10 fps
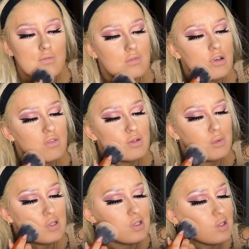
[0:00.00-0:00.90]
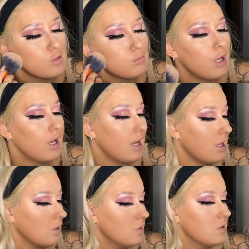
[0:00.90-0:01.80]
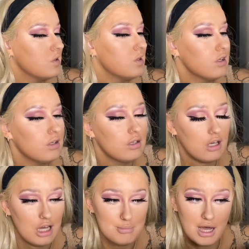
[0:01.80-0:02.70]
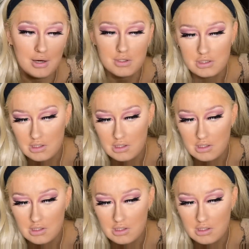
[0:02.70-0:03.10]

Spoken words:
Not really much to complain about.